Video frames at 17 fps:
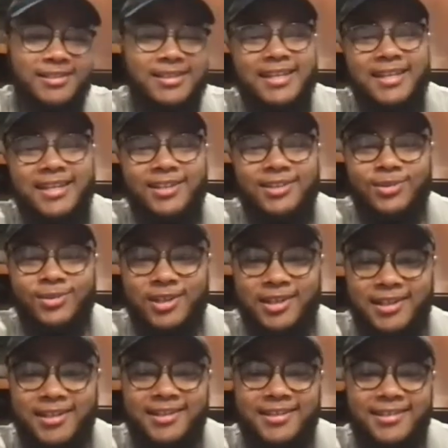Key
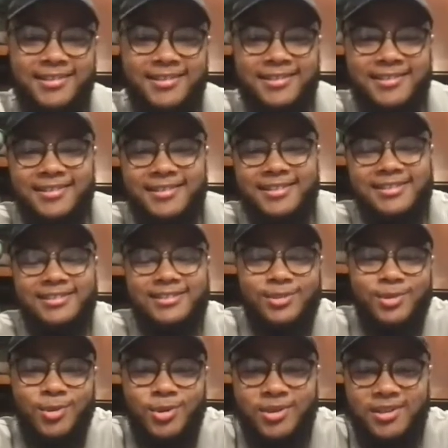three. This is
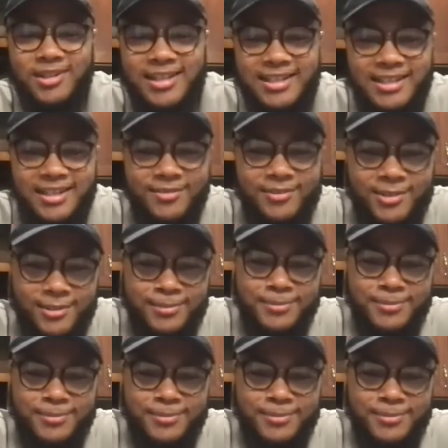going, I love it.